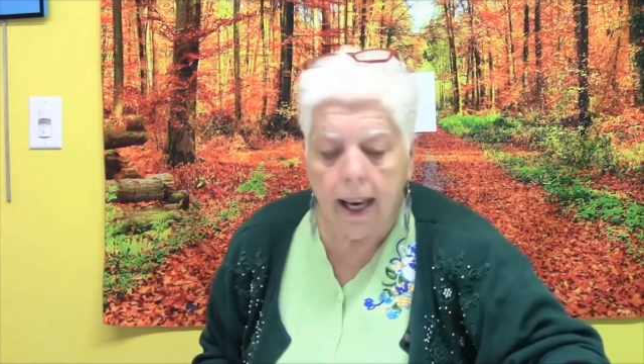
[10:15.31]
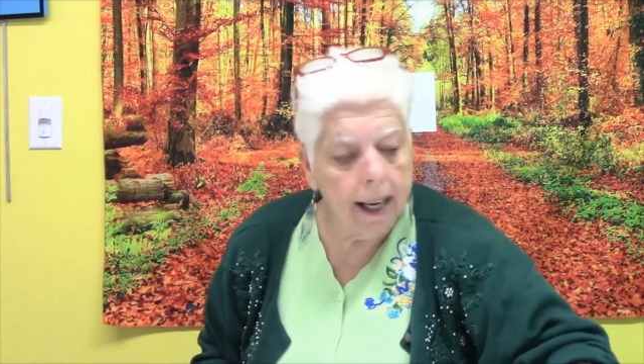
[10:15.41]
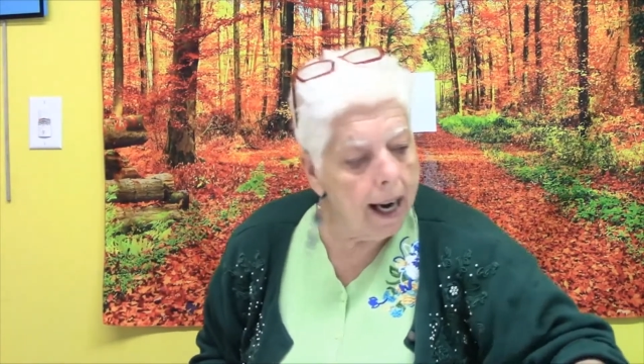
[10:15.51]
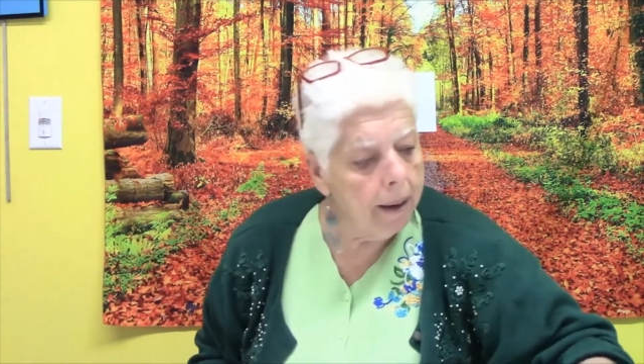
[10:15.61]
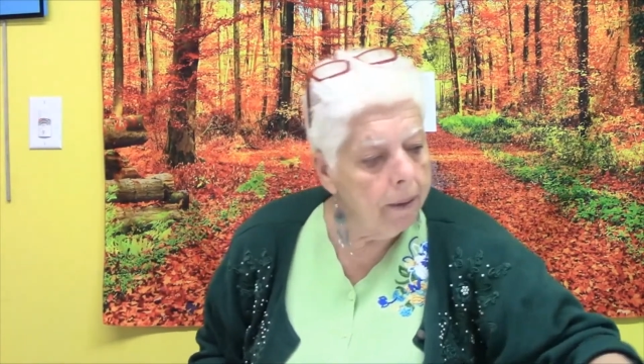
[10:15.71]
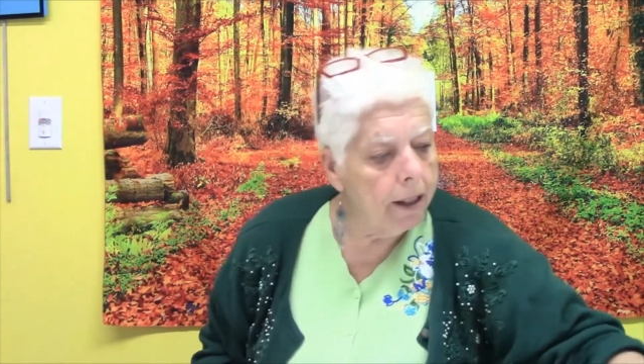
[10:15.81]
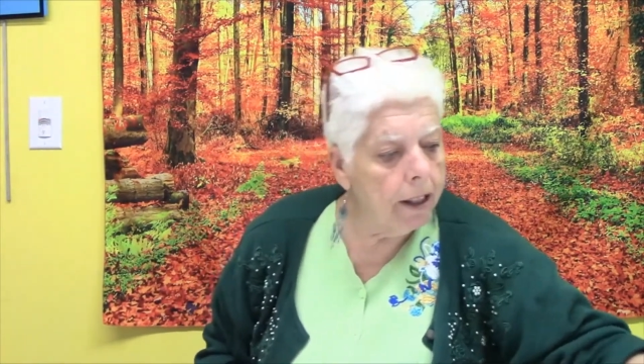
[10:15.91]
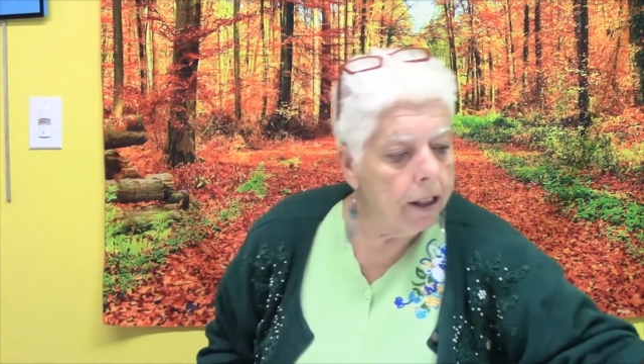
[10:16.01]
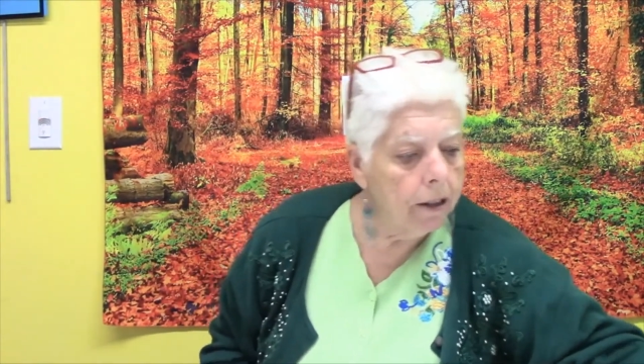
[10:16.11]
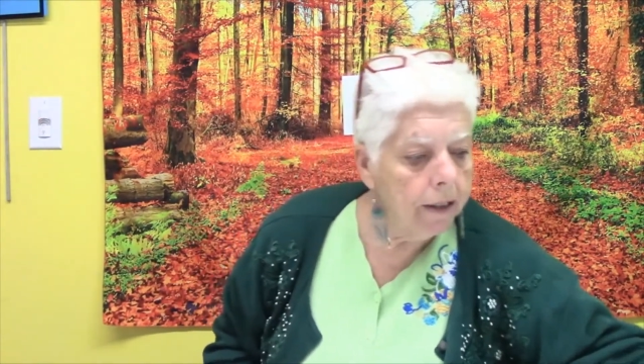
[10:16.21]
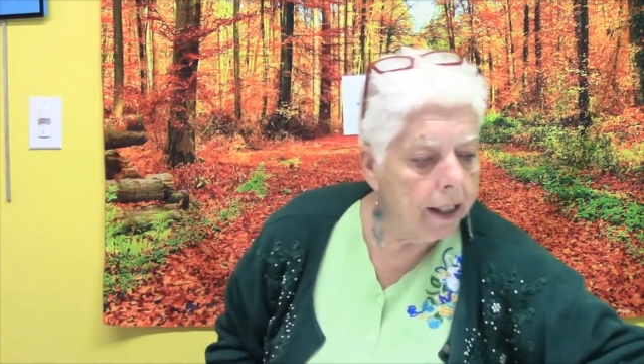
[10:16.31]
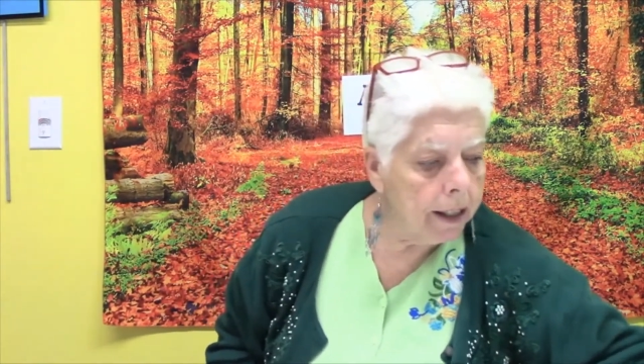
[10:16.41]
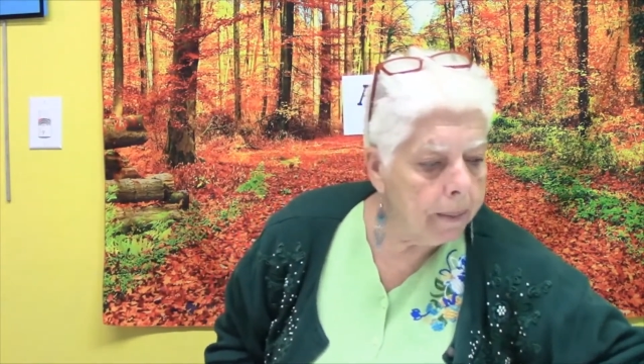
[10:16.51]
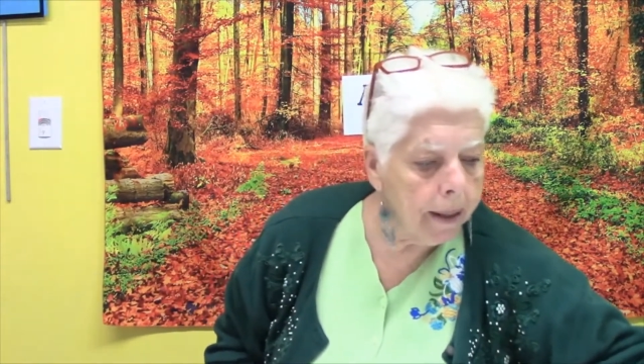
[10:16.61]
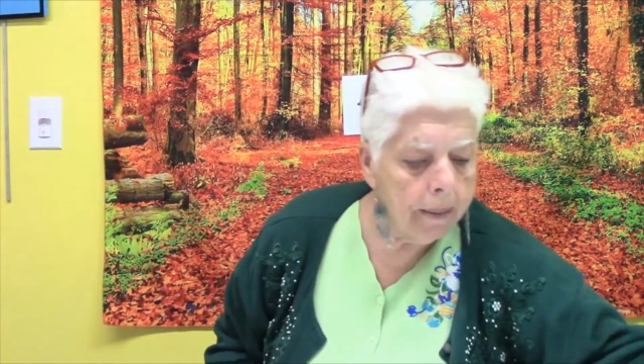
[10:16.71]
I'm going to do an
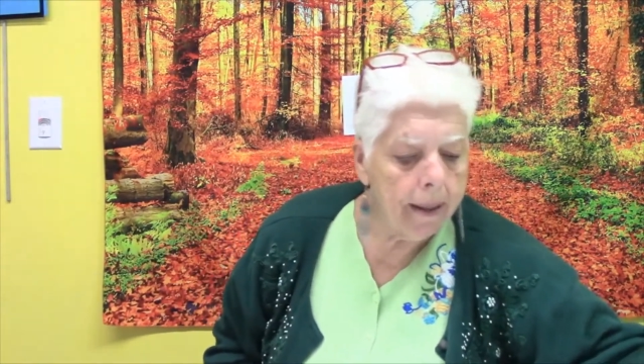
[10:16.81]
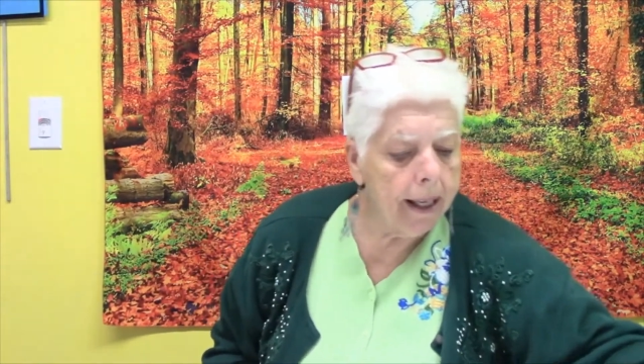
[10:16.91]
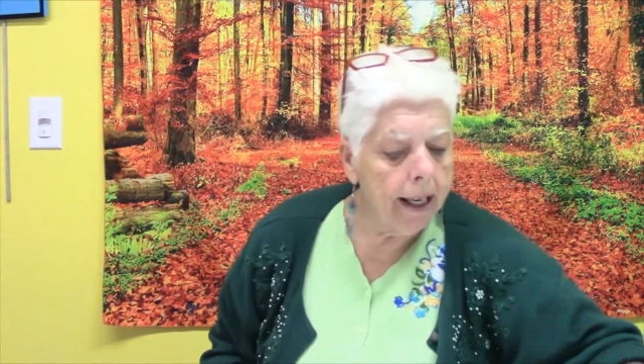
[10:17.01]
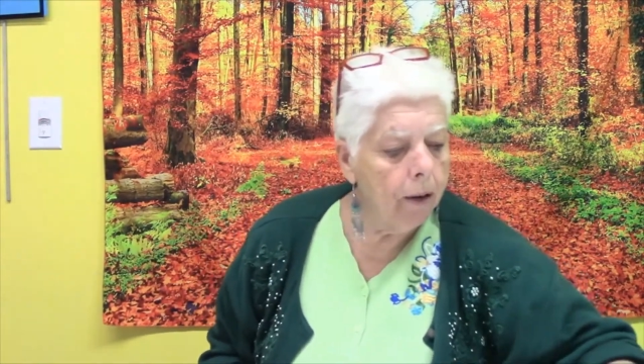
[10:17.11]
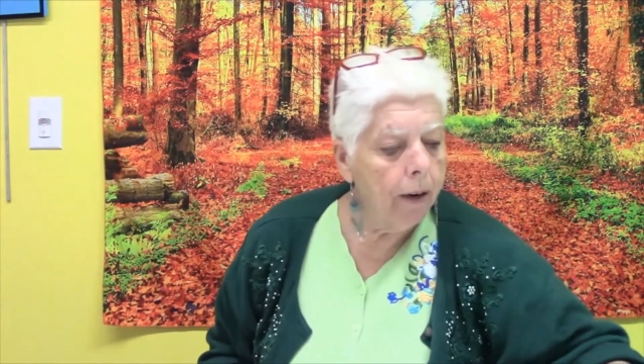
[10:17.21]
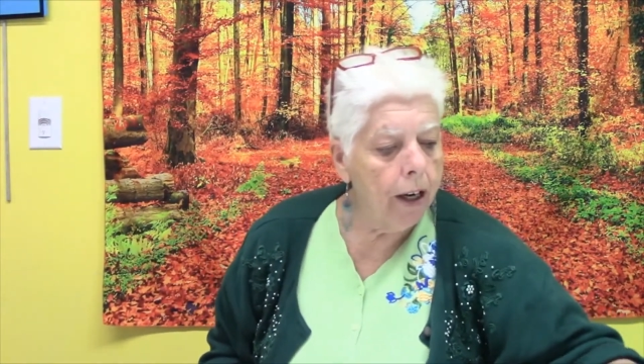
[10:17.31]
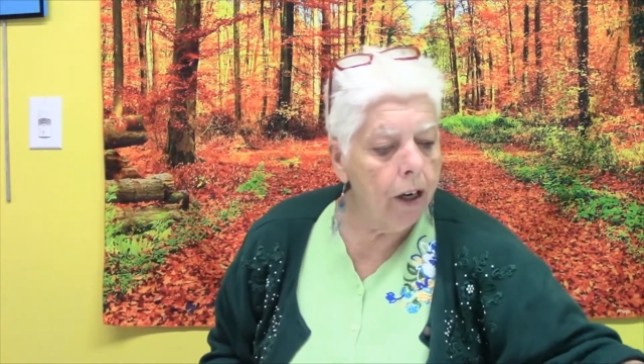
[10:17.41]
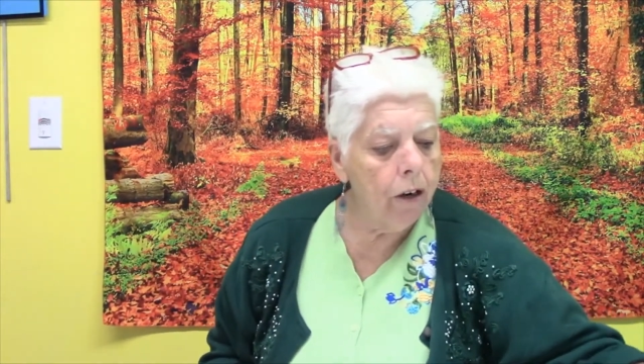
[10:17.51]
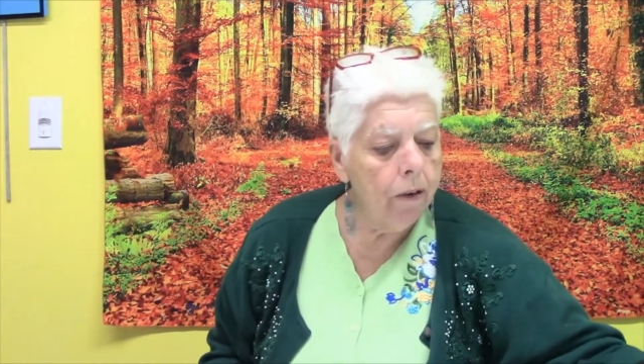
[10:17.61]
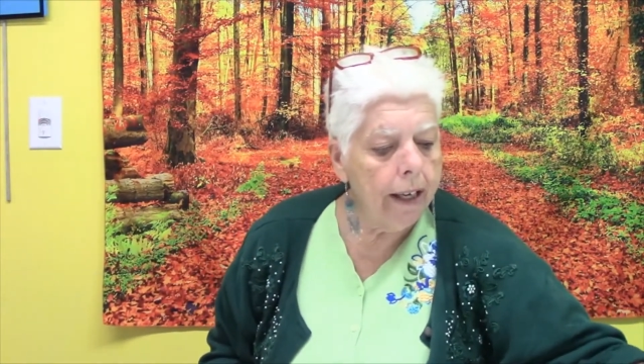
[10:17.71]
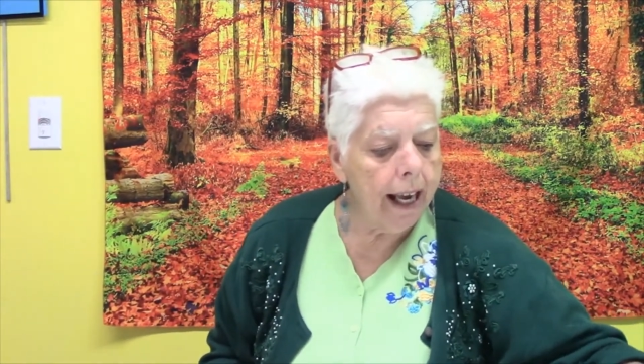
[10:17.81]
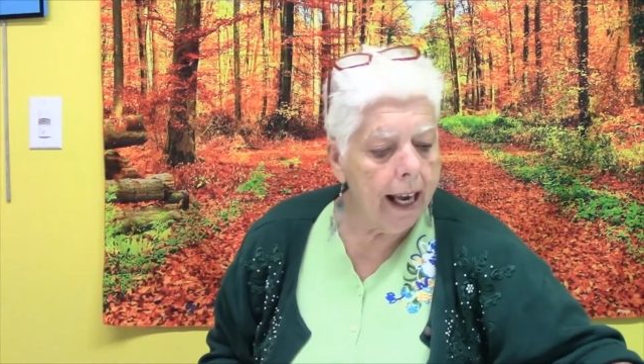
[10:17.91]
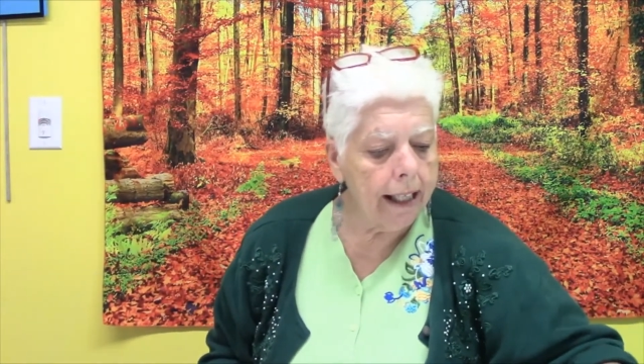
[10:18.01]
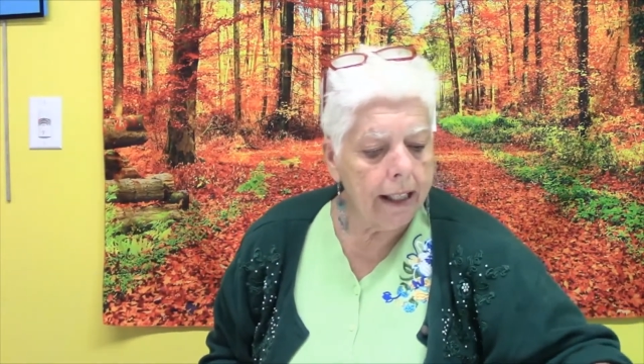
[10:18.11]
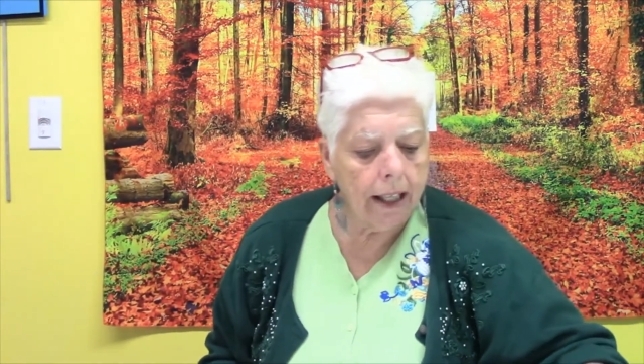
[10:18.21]
experiment here where you guess